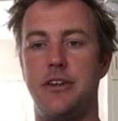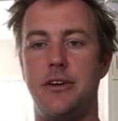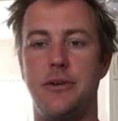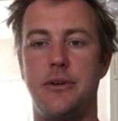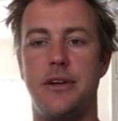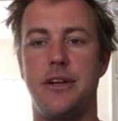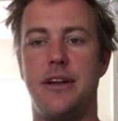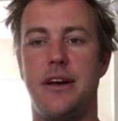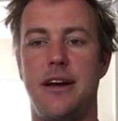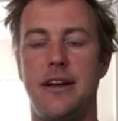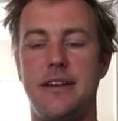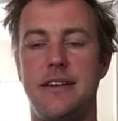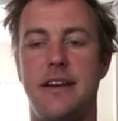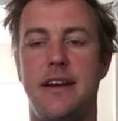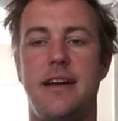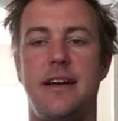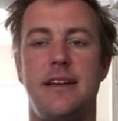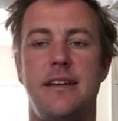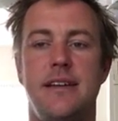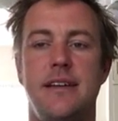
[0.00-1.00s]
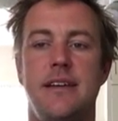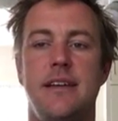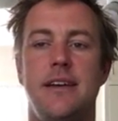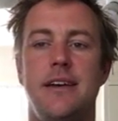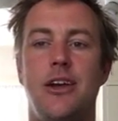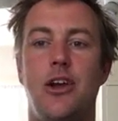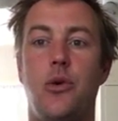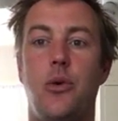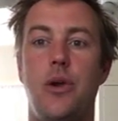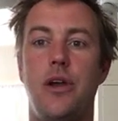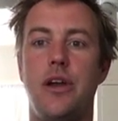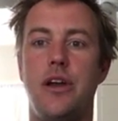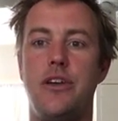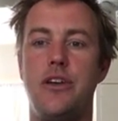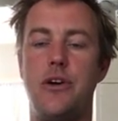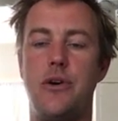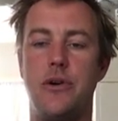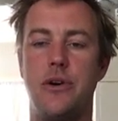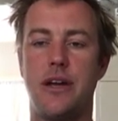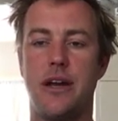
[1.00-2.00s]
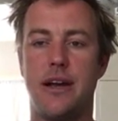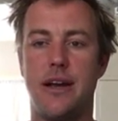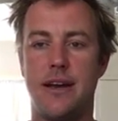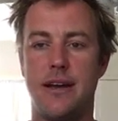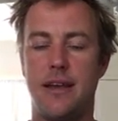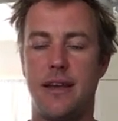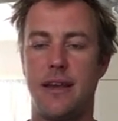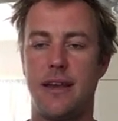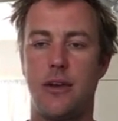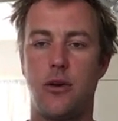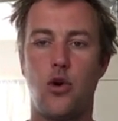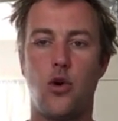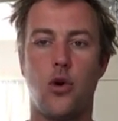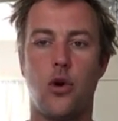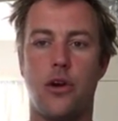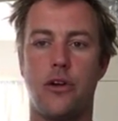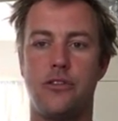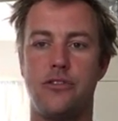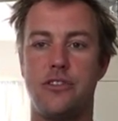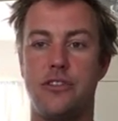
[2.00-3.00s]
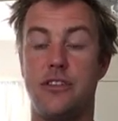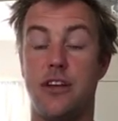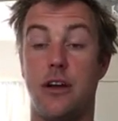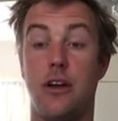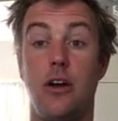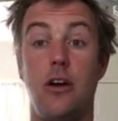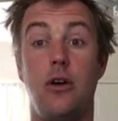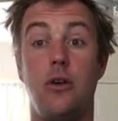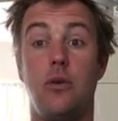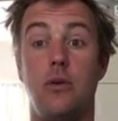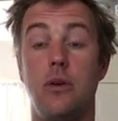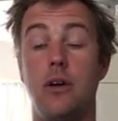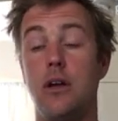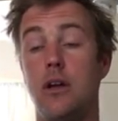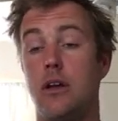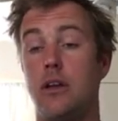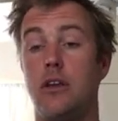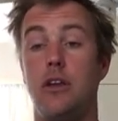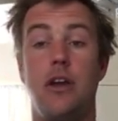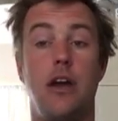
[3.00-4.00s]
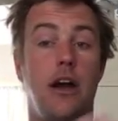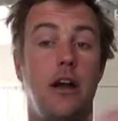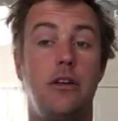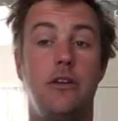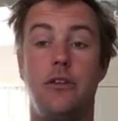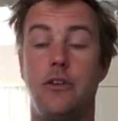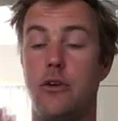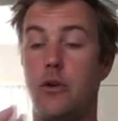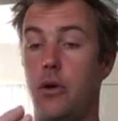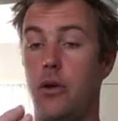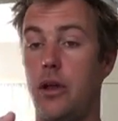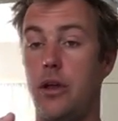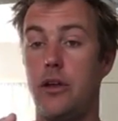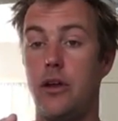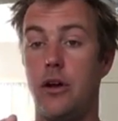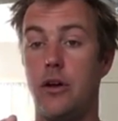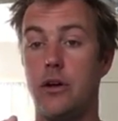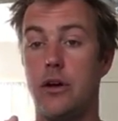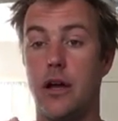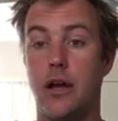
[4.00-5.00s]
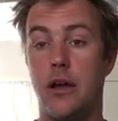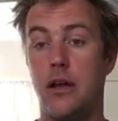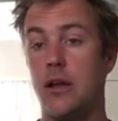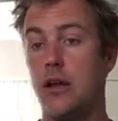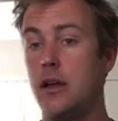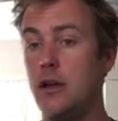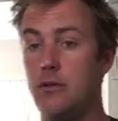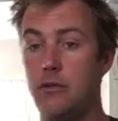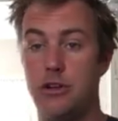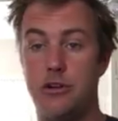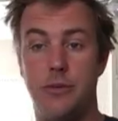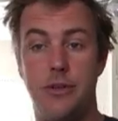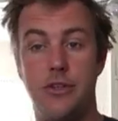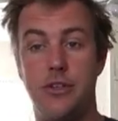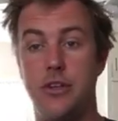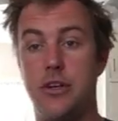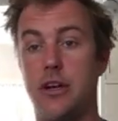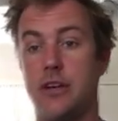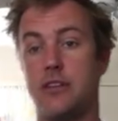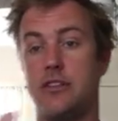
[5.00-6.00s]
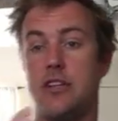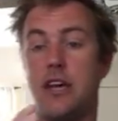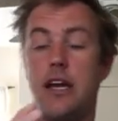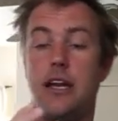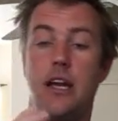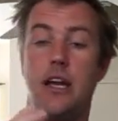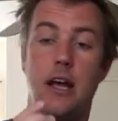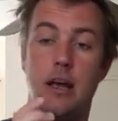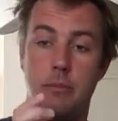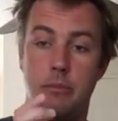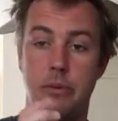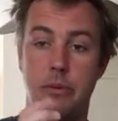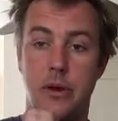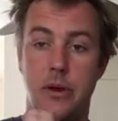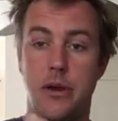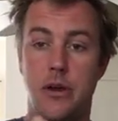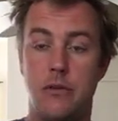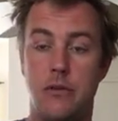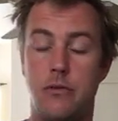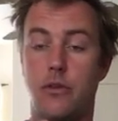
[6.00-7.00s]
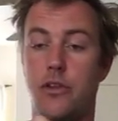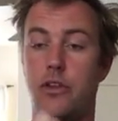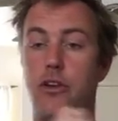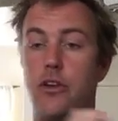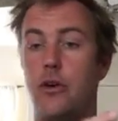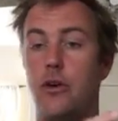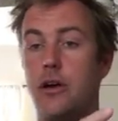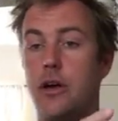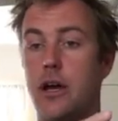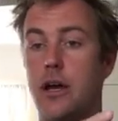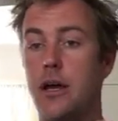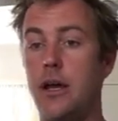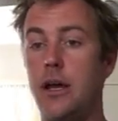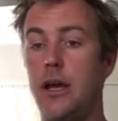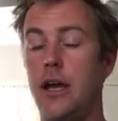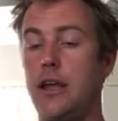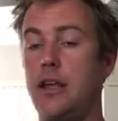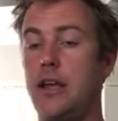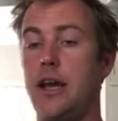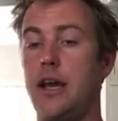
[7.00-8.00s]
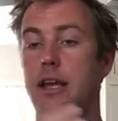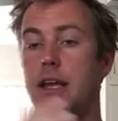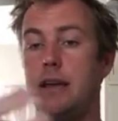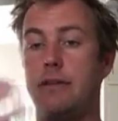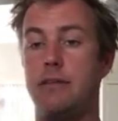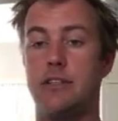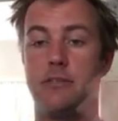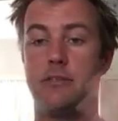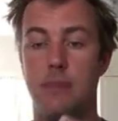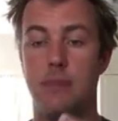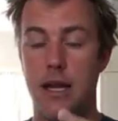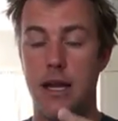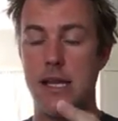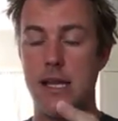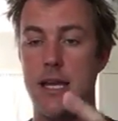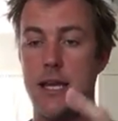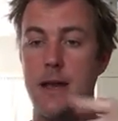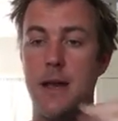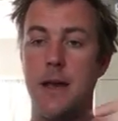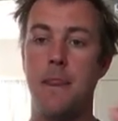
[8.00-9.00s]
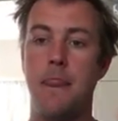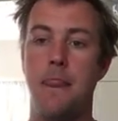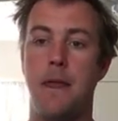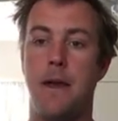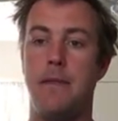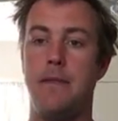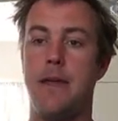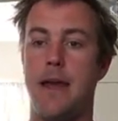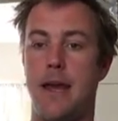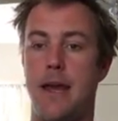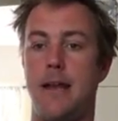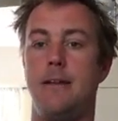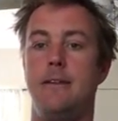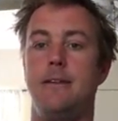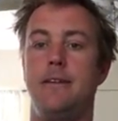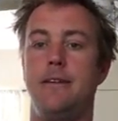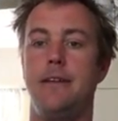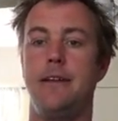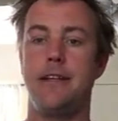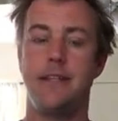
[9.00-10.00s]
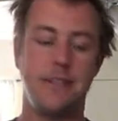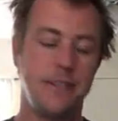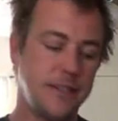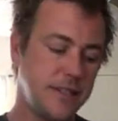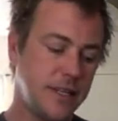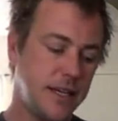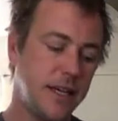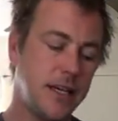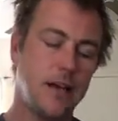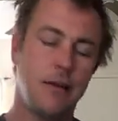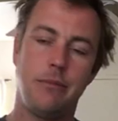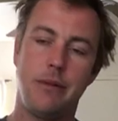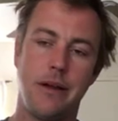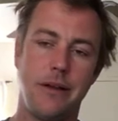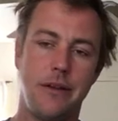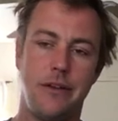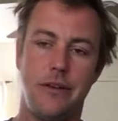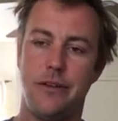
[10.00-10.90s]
Yogananda Kriya Yoga course. It's like, oh, you got to do the Kriya Yoga, which means you got to sign up for the yoga, and you got to give us money. And then it's just like, come on, dude.